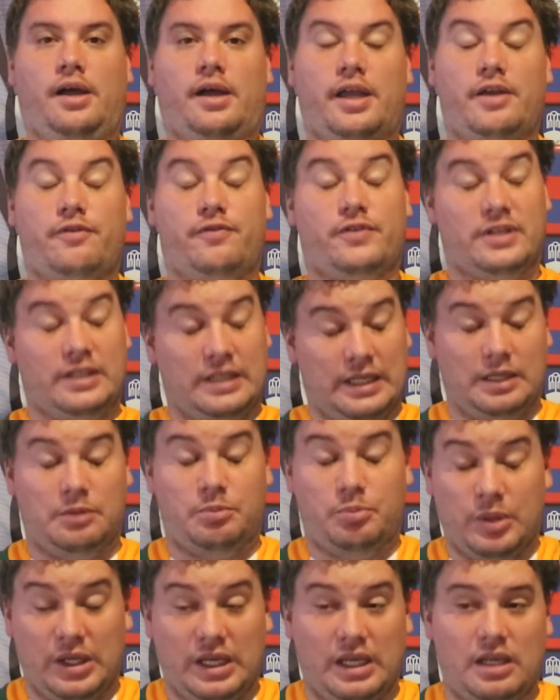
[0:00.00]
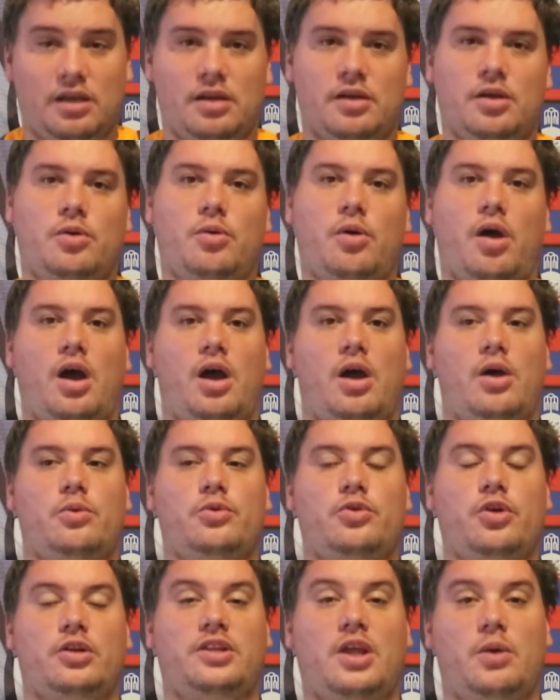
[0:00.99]
if it need be.
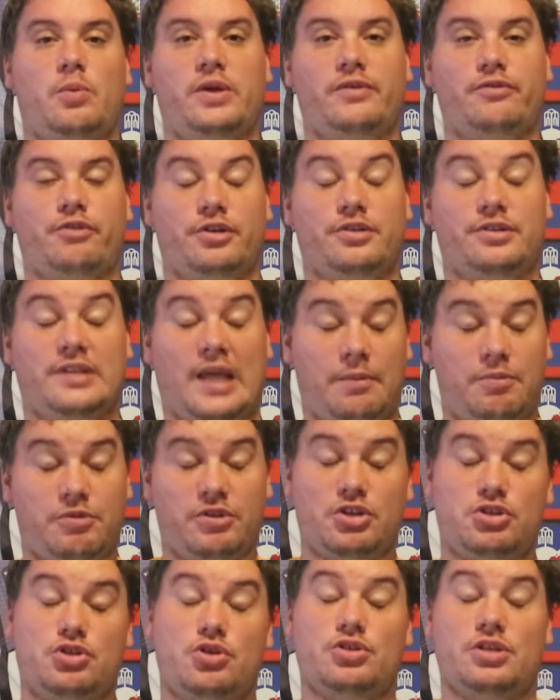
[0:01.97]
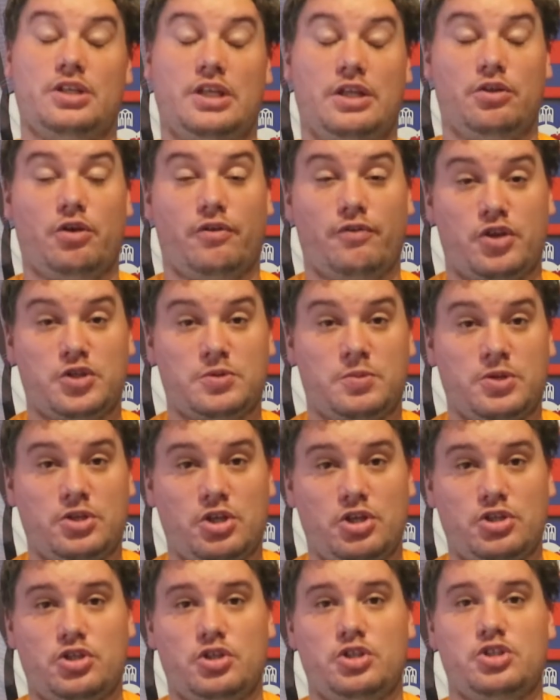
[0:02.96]
Not that we've got depth issues in either of those
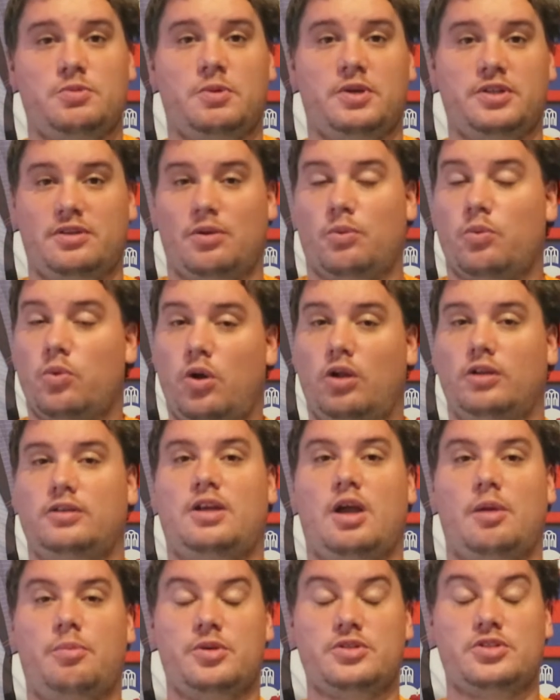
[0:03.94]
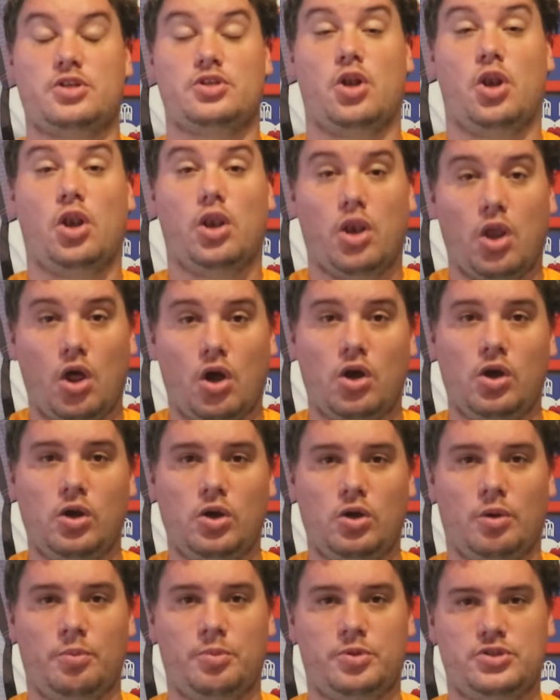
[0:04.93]
positions, but the World Cup is a long
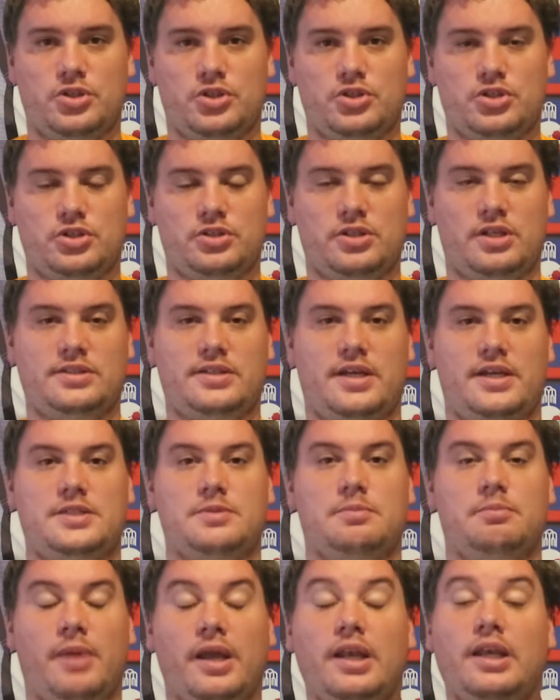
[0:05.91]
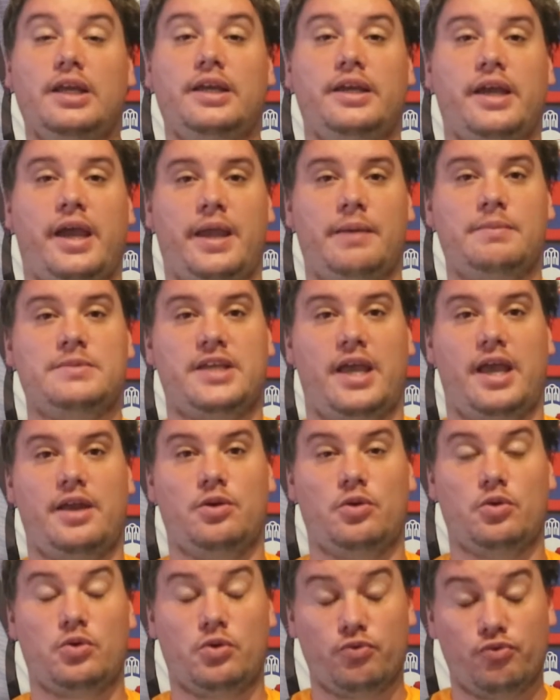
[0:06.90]
competition that takes many games
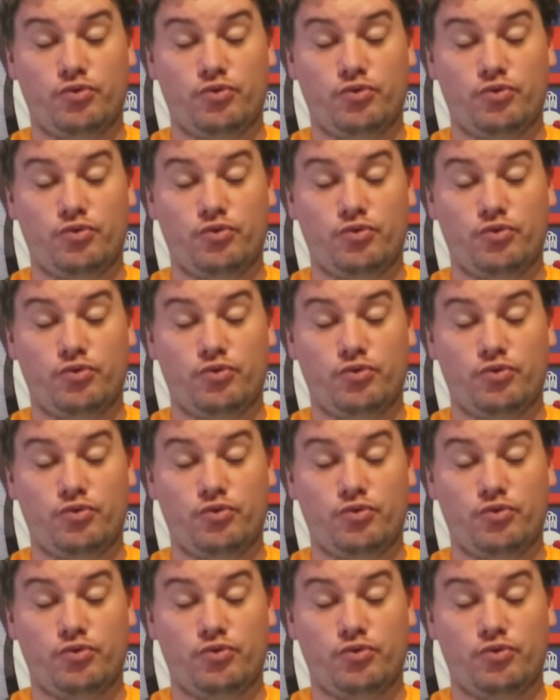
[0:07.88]
and